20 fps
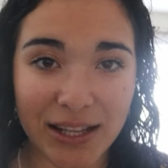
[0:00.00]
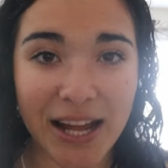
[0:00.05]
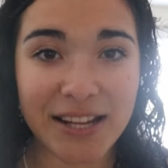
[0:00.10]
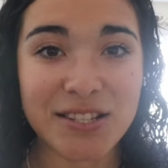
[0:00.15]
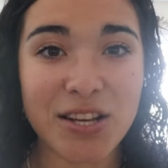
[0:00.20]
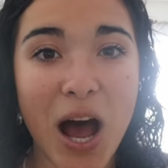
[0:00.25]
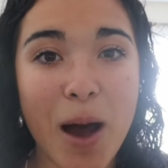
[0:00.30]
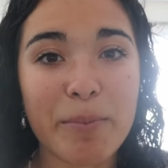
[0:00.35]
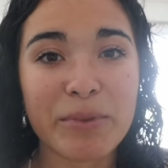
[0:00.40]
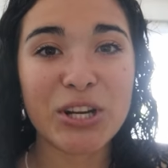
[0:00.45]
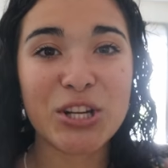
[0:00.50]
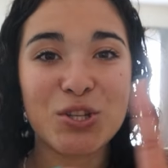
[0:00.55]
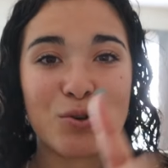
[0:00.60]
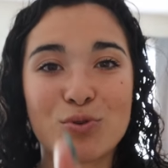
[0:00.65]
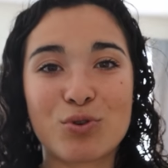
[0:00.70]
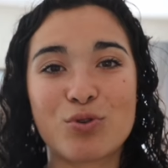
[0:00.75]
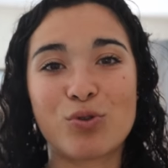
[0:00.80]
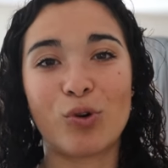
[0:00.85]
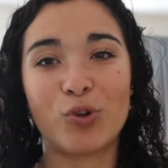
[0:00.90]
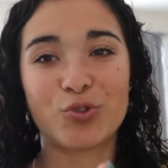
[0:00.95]
let's. I'm gonna
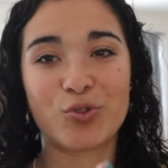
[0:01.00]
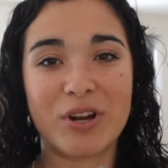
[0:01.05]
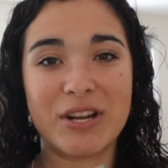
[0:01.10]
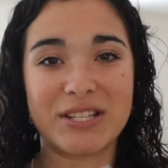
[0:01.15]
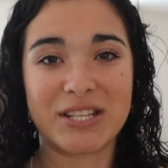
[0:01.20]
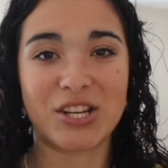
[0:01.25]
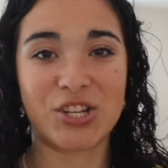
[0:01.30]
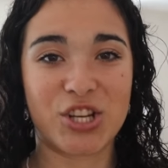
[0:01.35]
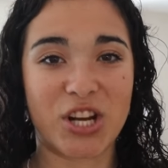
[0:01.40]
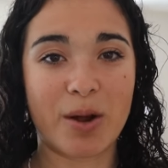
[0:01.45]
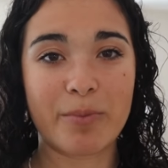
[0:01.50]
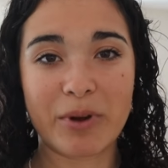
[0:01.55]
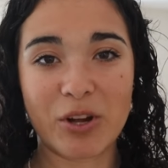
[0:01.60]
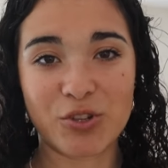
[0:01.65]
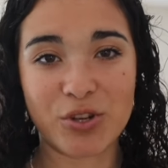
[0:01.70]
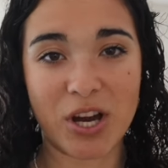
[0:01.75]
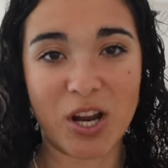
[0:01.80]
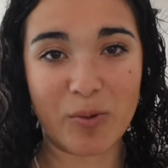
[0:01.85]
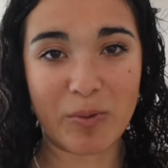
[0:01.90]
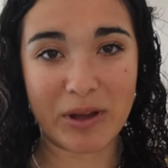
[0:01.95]
do a cool transition. I'm
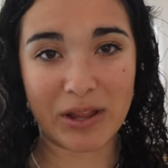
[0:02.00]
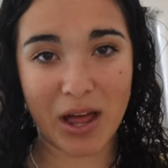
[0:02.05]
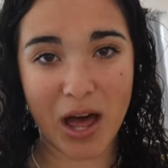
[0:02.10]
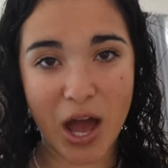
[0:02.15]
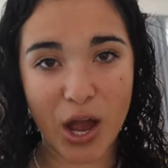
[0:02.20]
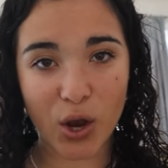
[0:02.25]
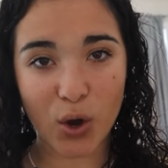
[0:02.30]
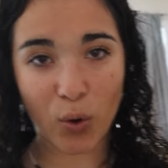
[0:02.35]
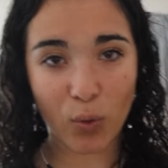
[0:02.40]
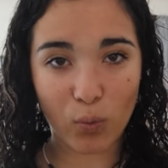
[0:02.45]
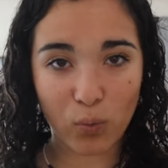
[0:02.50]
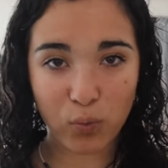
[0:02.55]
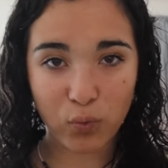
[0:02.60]
gonna try to be like,